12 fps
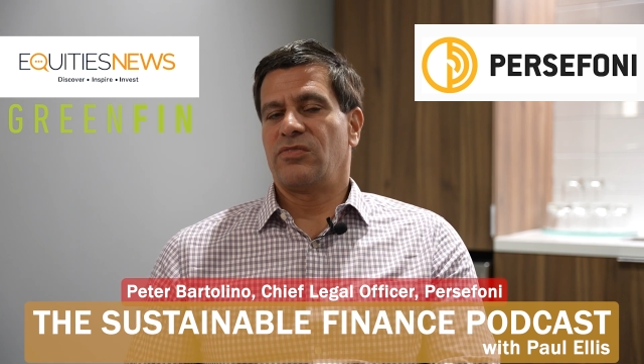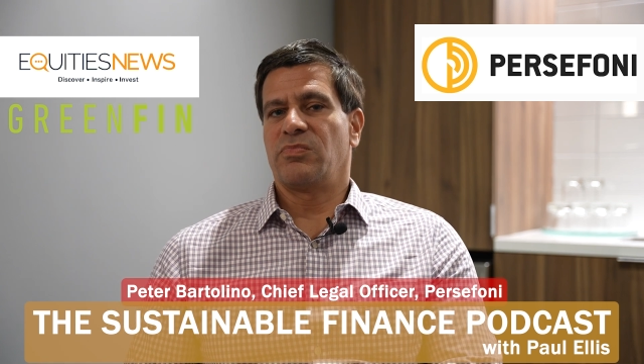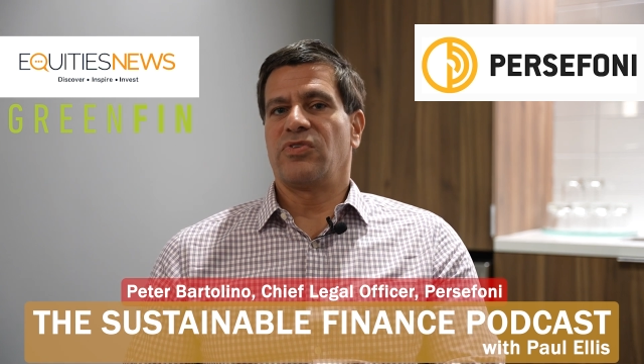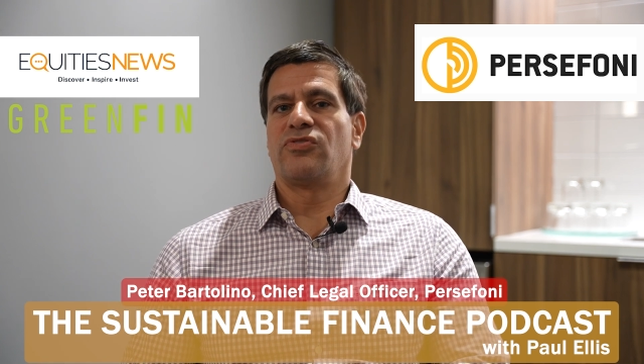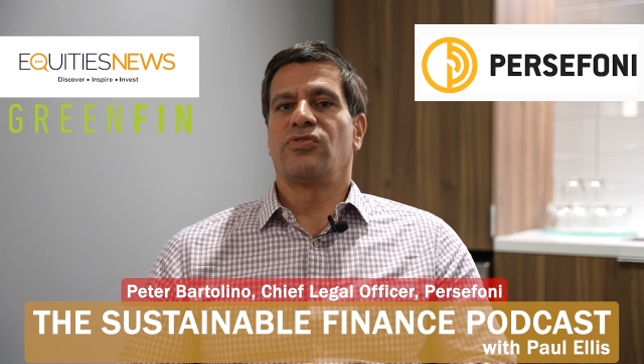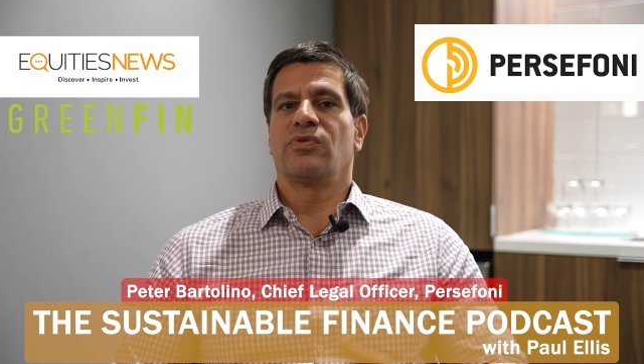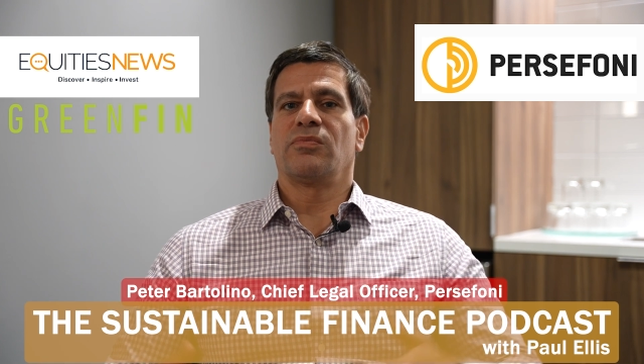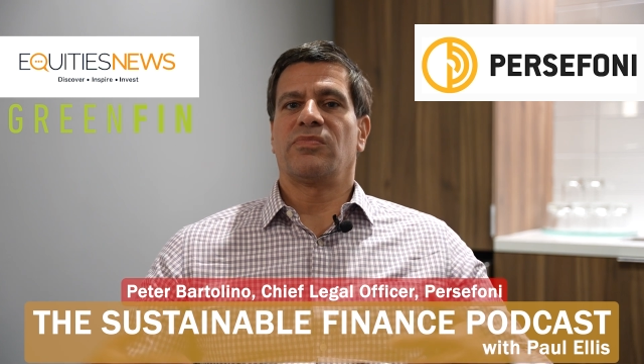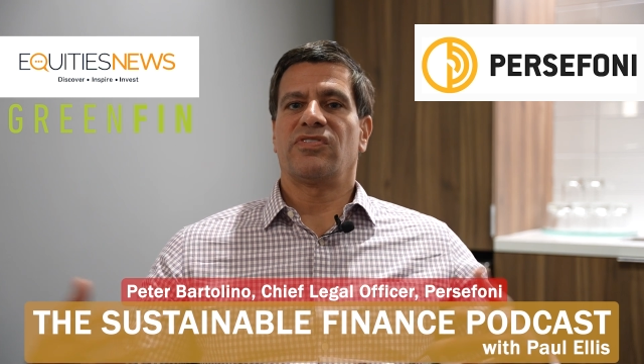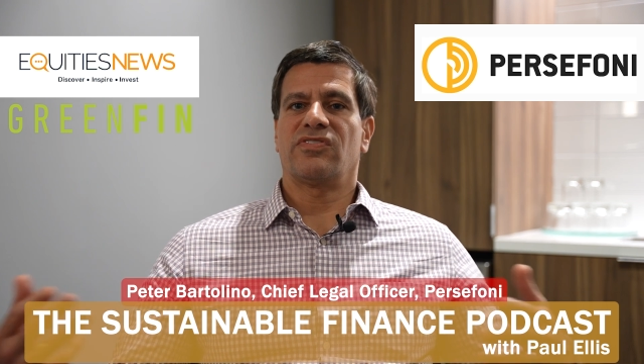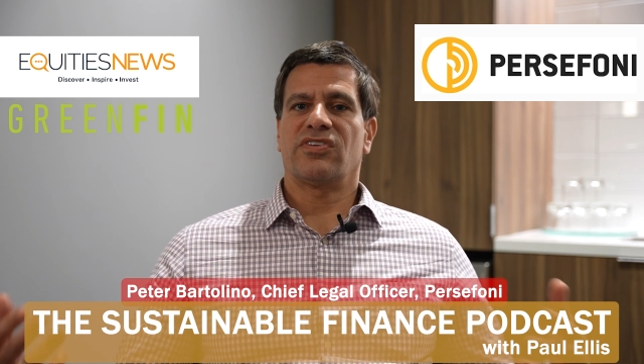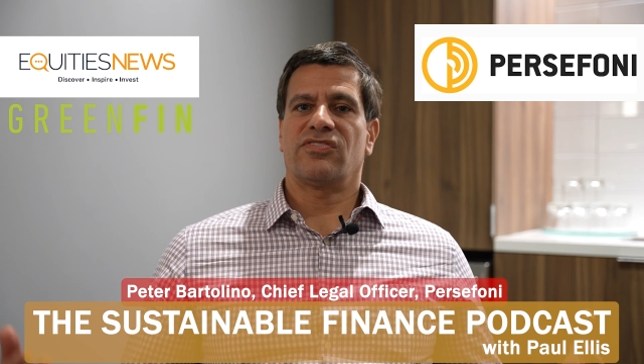but they're doing
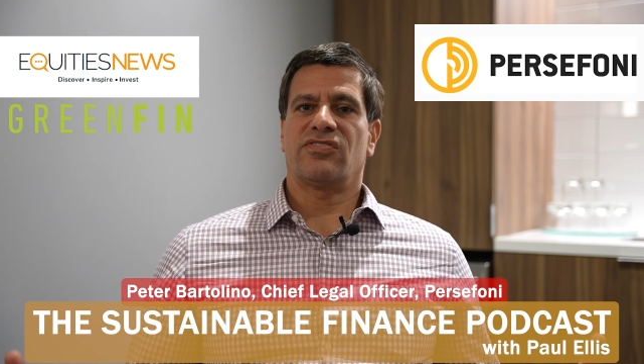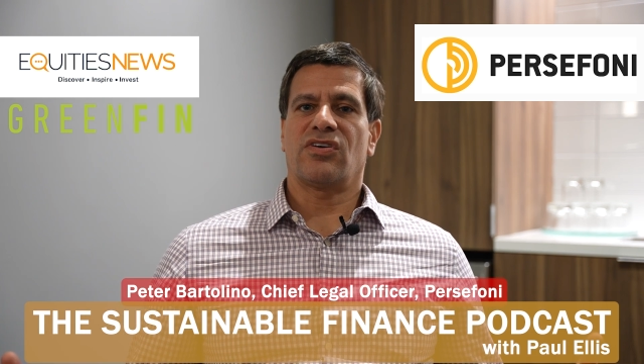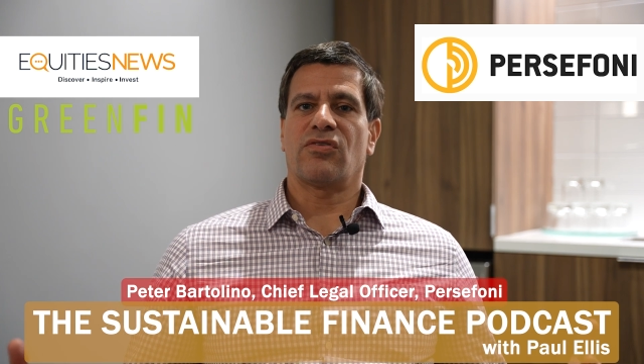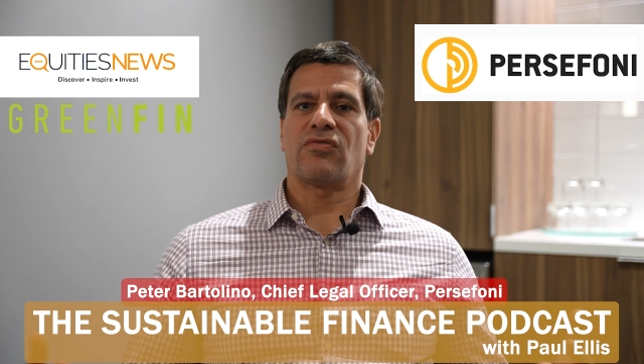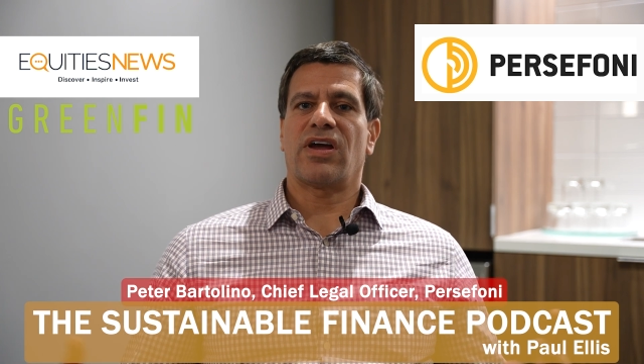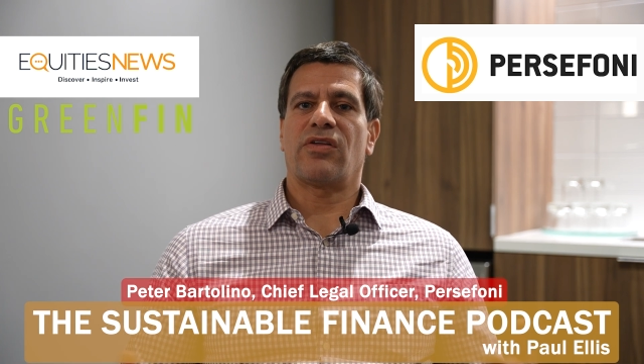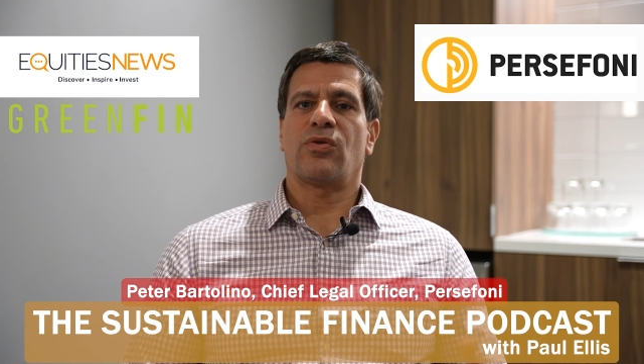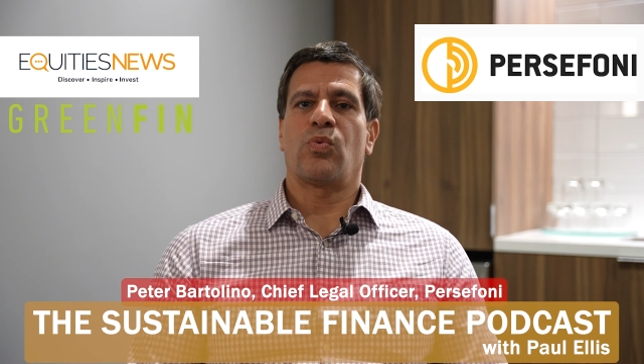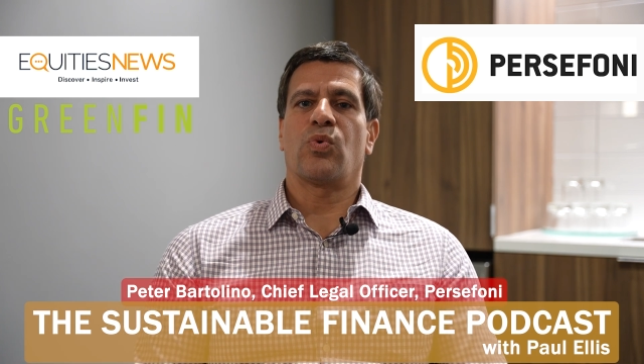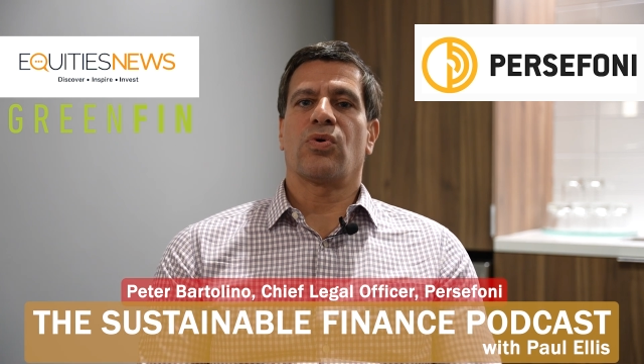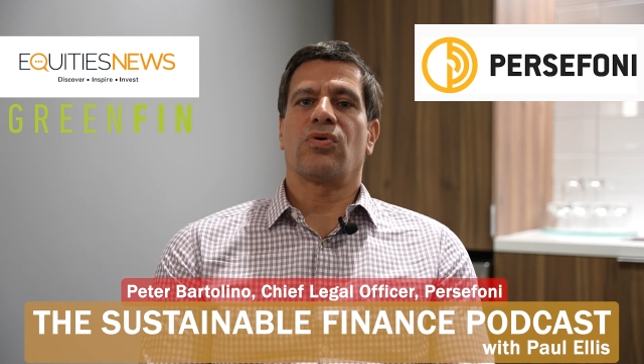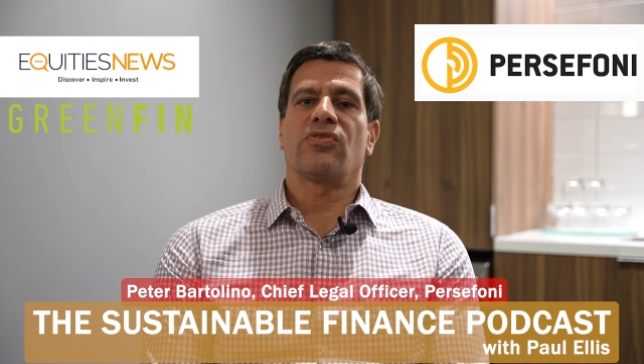business around the
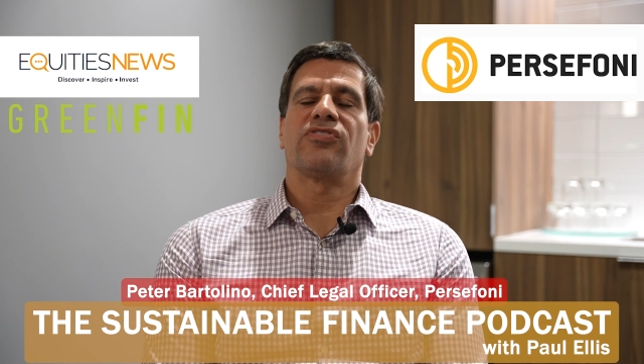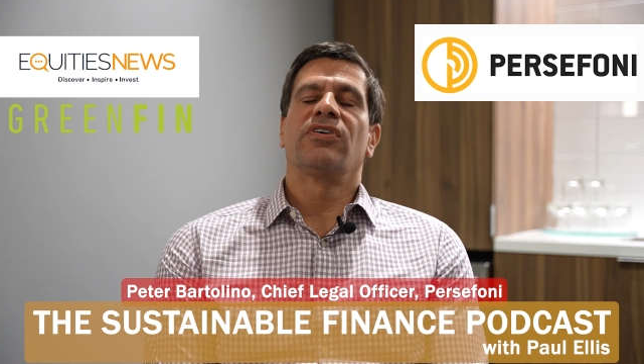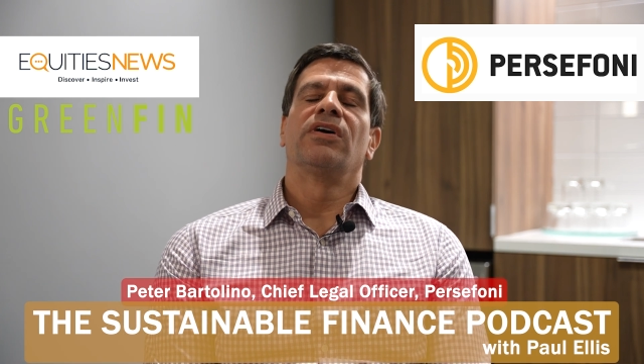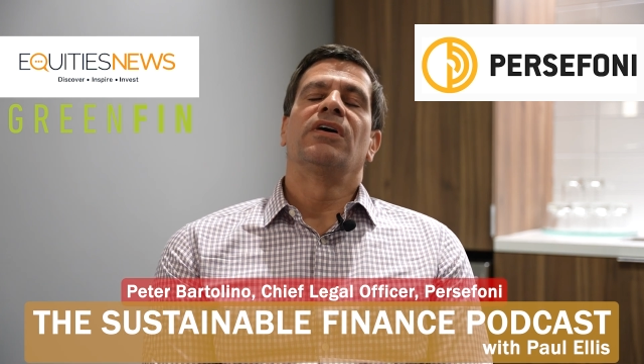world.